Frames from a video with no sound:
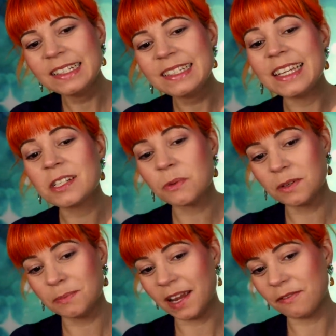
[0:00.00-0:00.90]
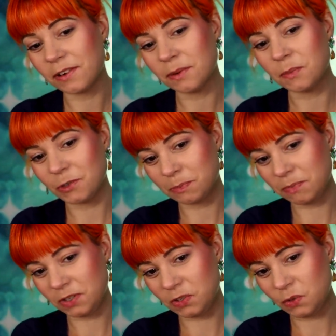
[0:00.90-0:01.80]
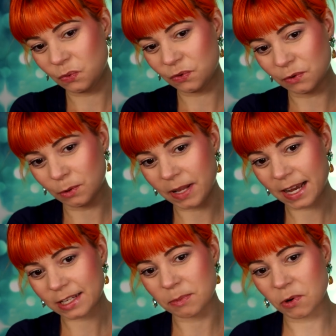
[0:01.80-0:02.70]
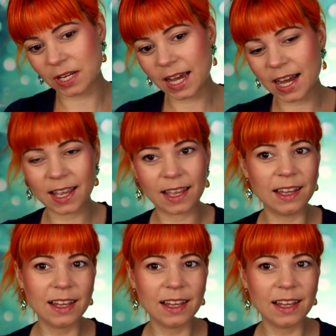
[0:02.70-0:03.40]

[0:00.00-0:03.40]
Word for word: This would make for the most beautiful black smoky eye.